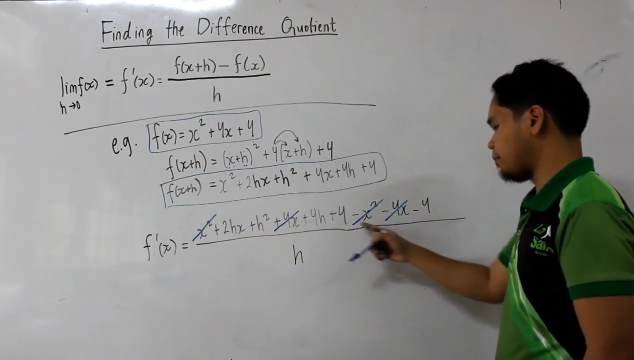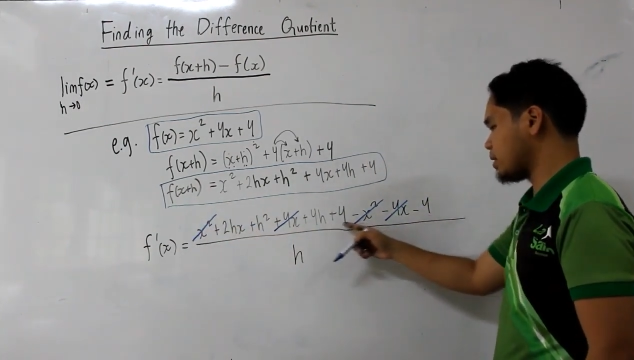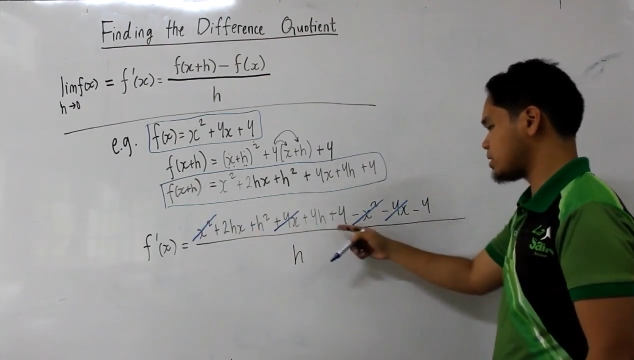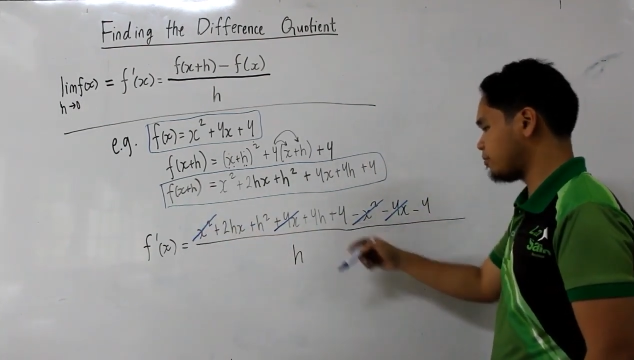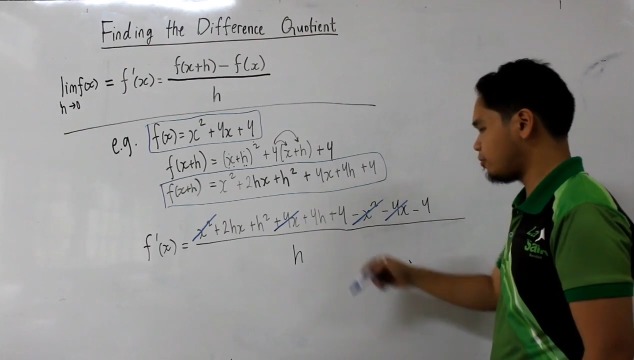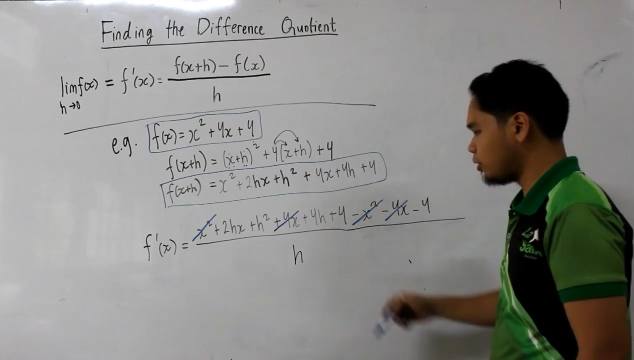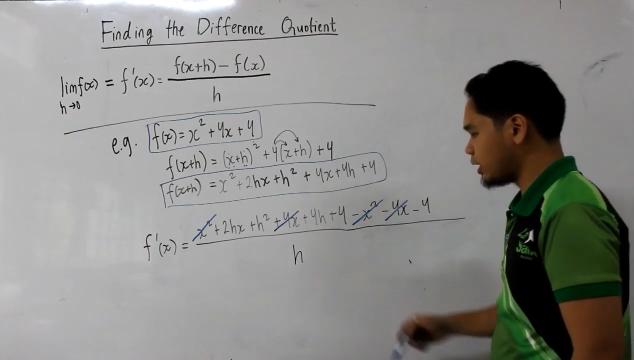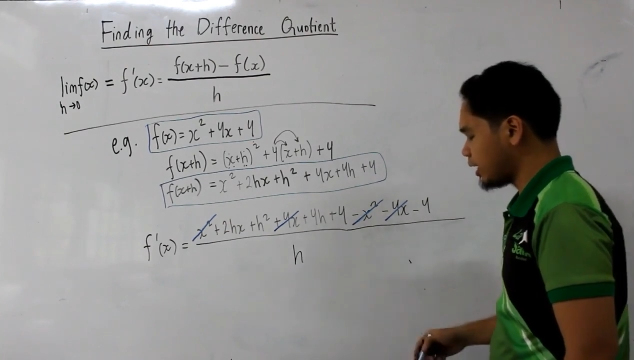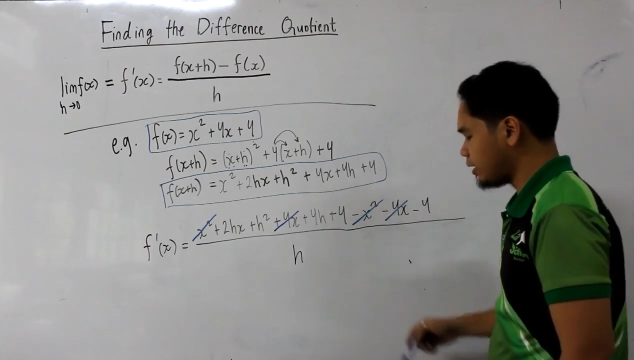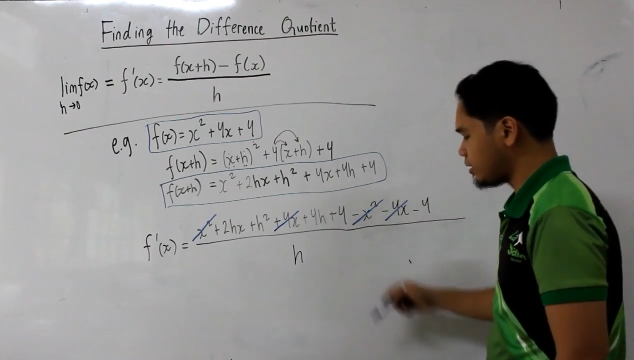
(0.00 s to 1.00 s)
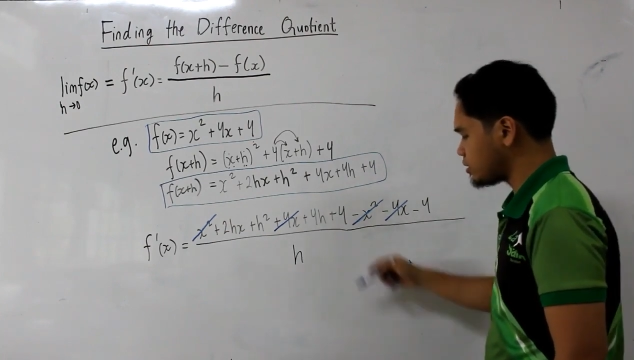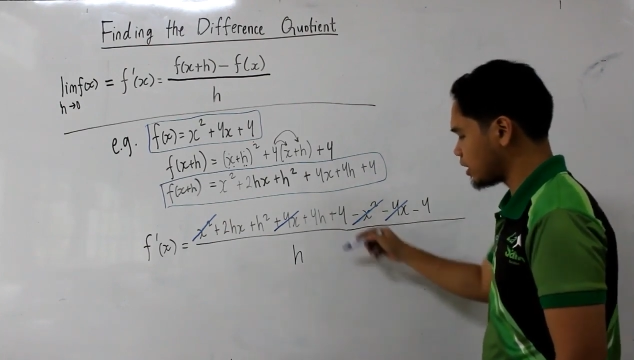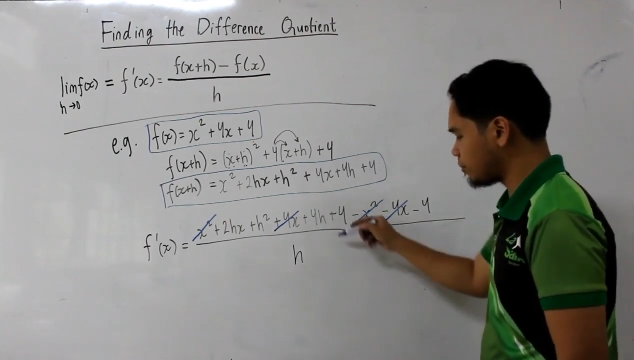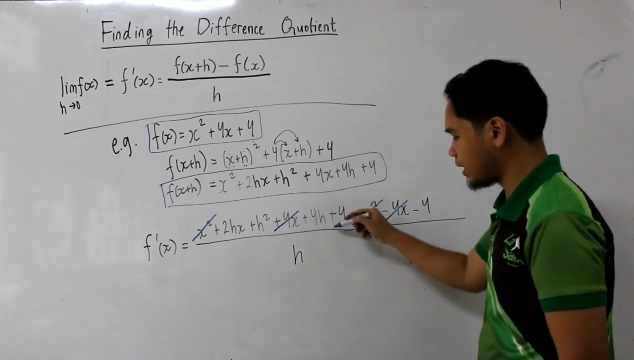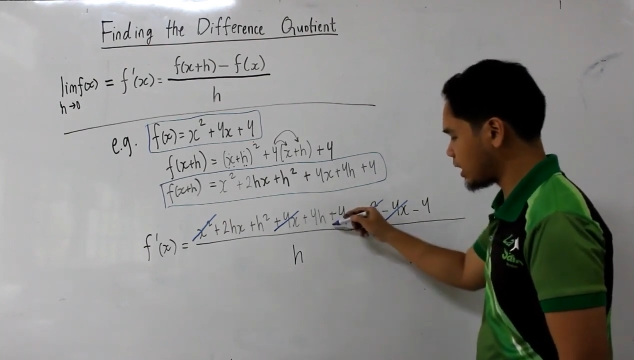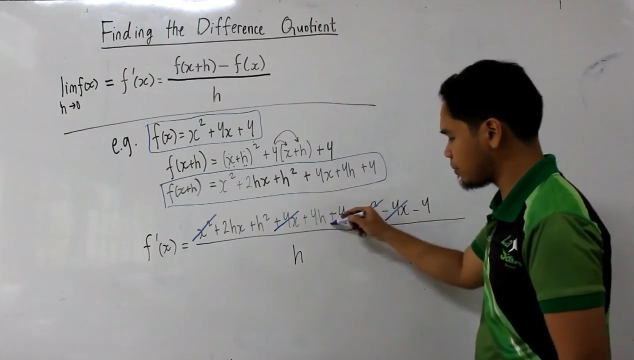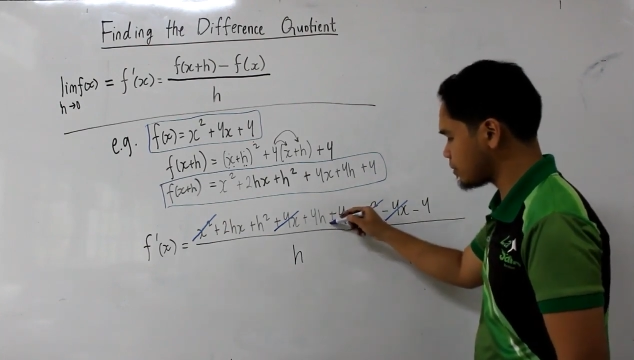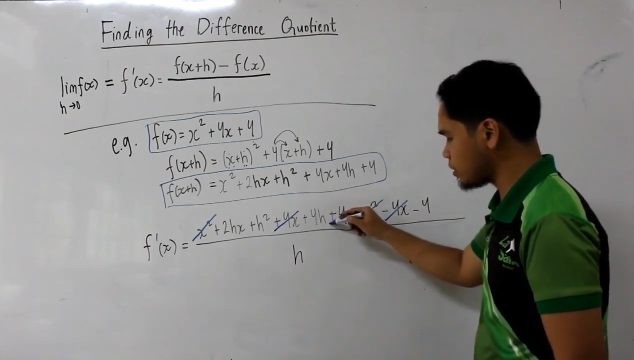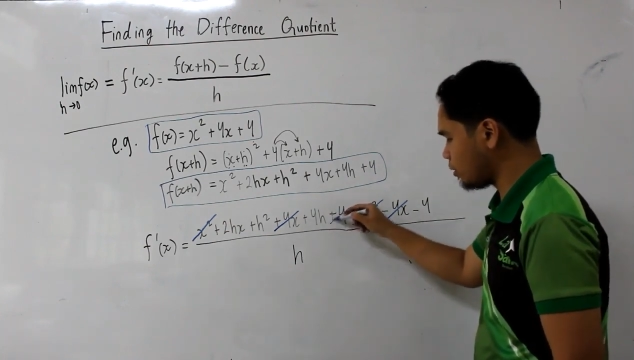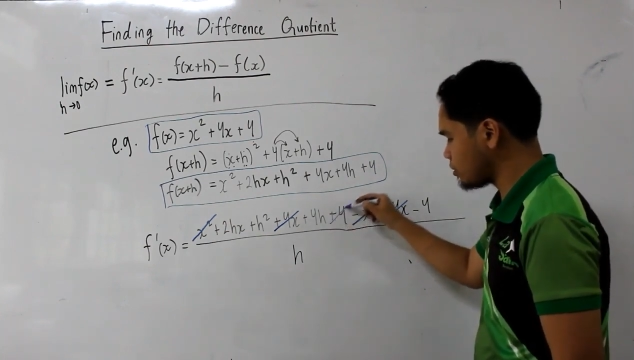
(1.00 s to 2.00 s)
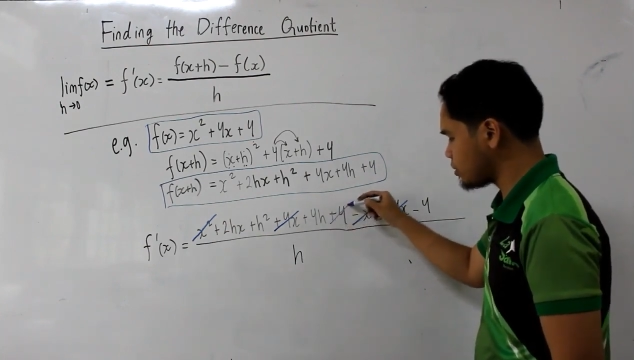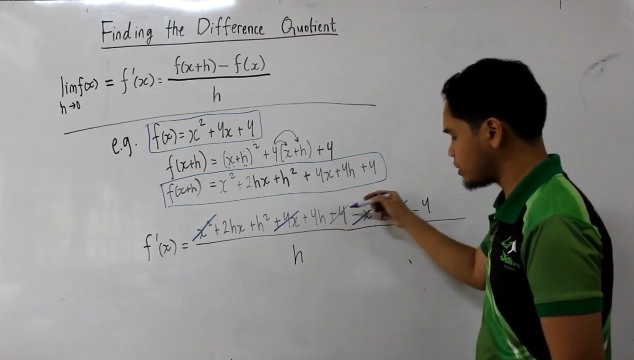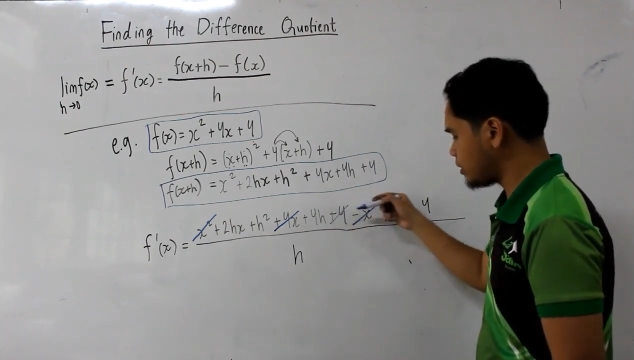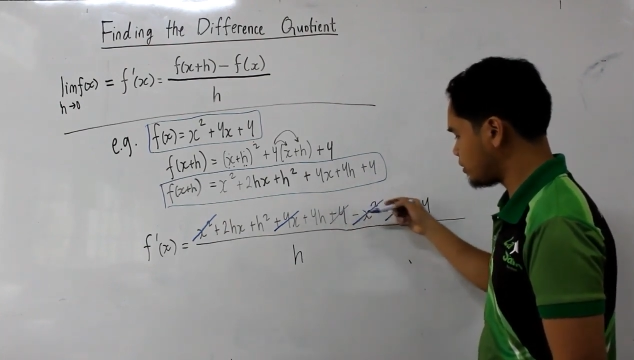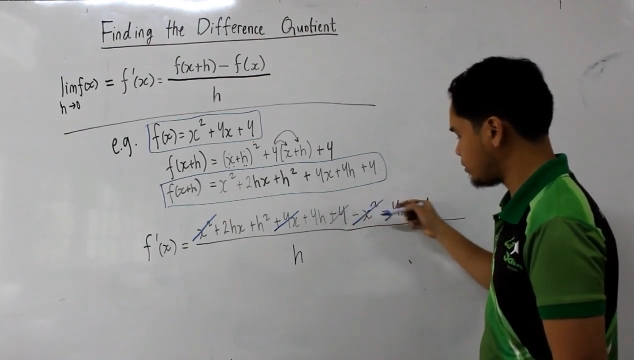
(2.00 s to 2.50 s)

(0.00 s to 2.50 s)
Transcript: a positive 4 here, so it becomes also 0.